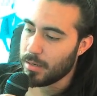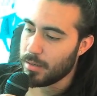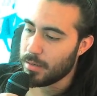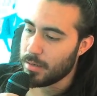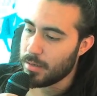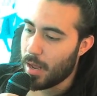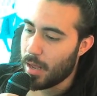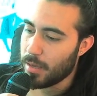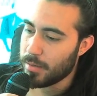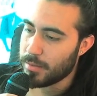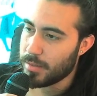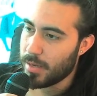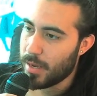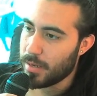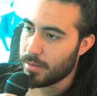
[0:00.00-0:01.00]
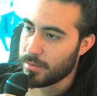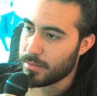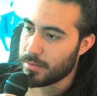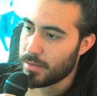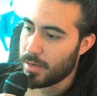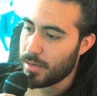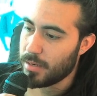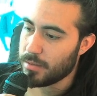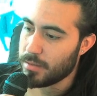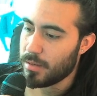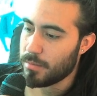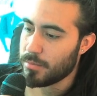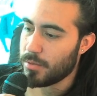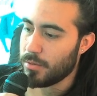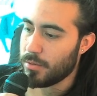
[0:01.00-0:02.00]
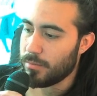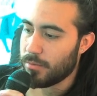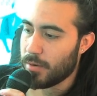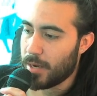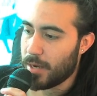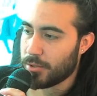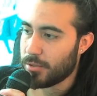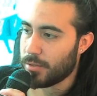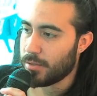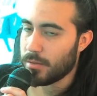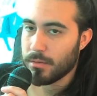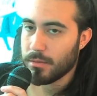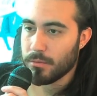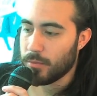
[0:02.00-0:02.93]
not as a substitute for actually